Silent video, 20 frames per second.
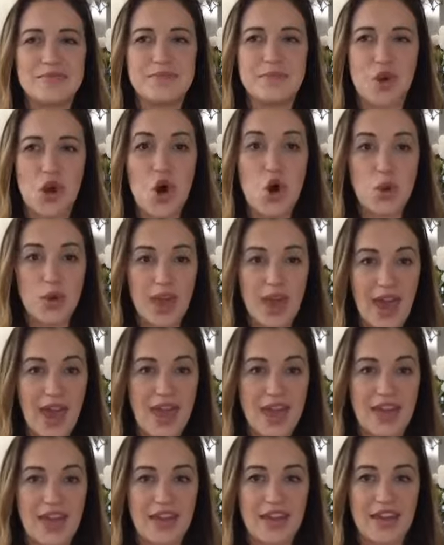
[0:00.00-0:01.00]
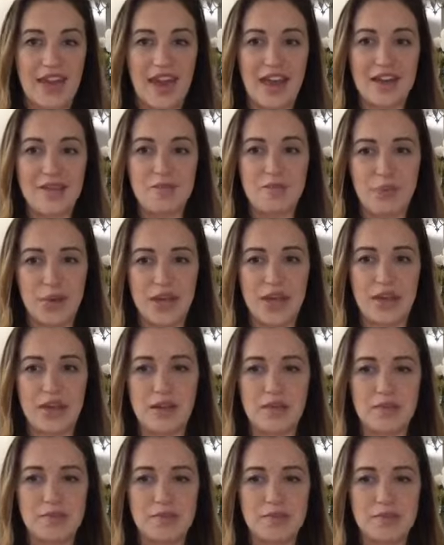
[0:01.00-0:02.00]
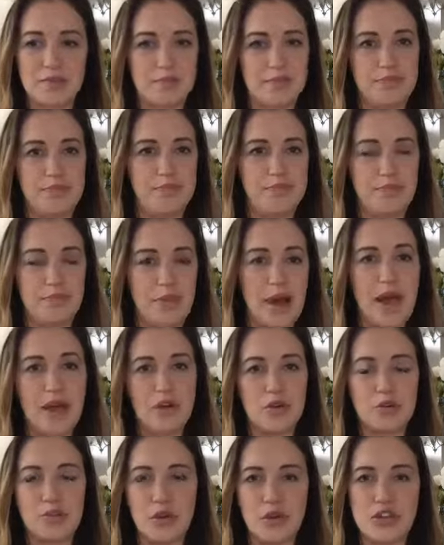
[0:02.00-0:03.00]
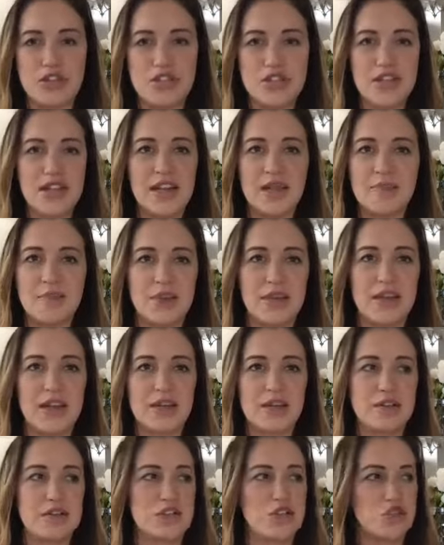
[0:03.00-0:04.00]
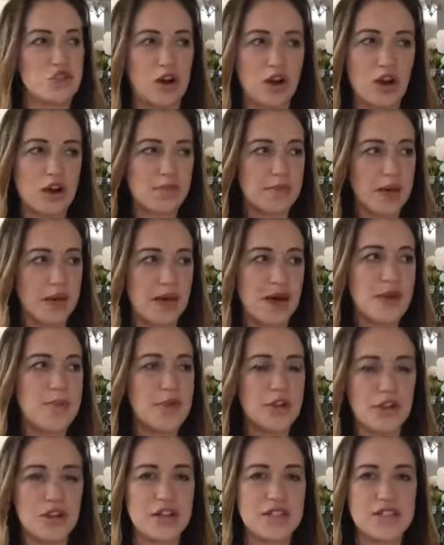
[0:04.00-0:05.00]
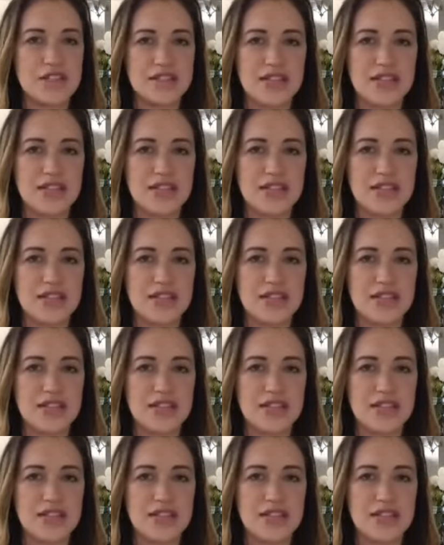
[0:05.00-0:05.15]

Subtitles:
okay and being my own person and being a strong mom and all these things.